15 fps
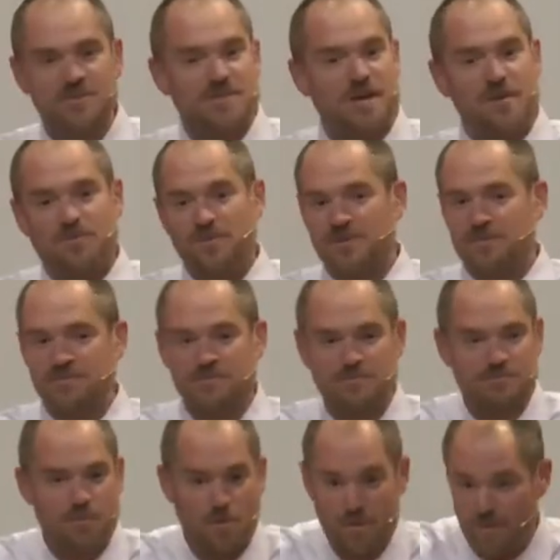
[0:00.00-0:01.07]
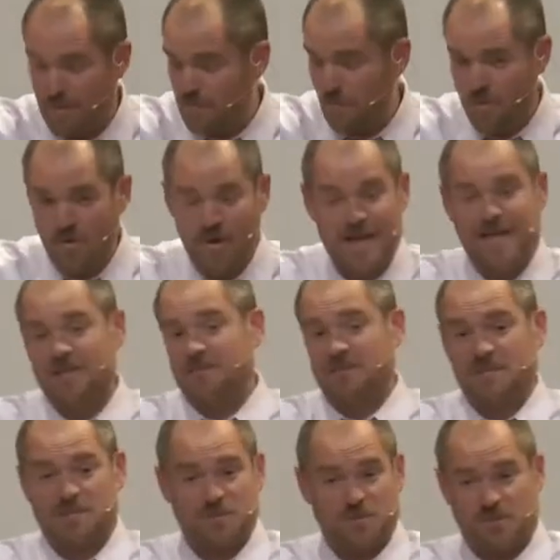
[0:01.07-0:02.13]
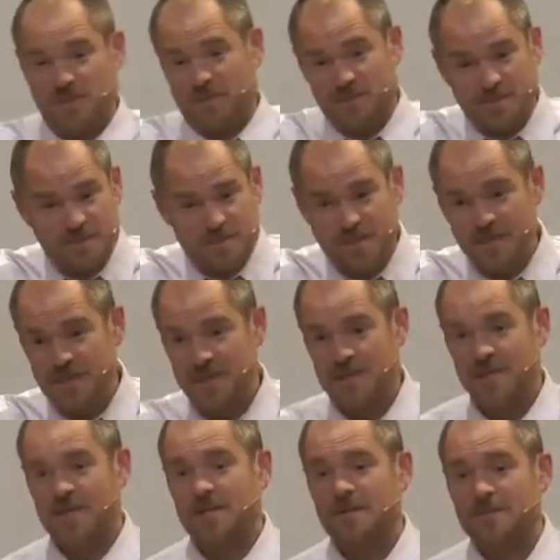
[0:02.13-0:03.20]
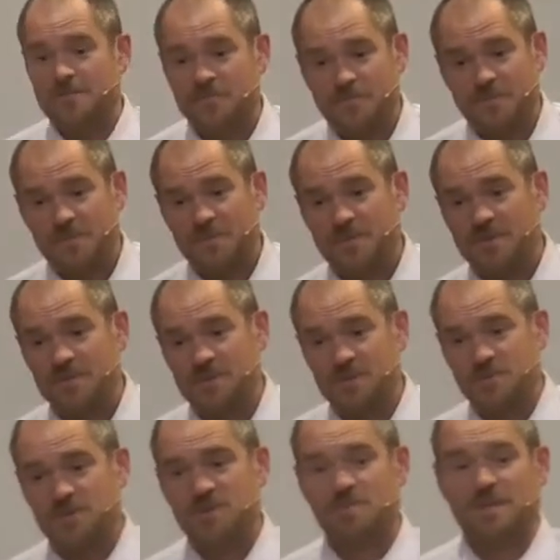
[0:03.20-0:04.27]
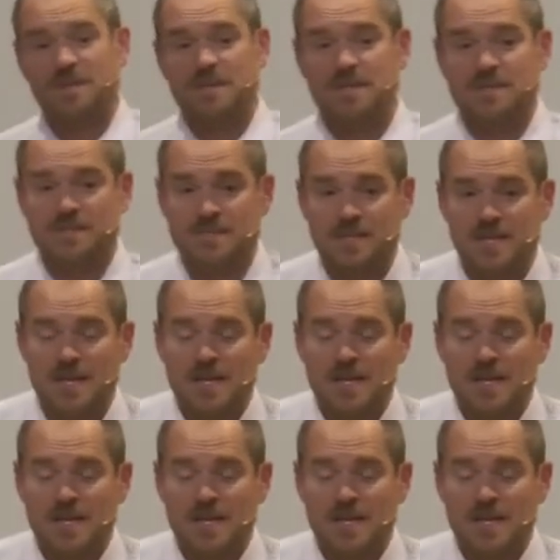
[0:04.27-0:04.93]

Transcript: not really more, a moral element to it. Just, just do as you please.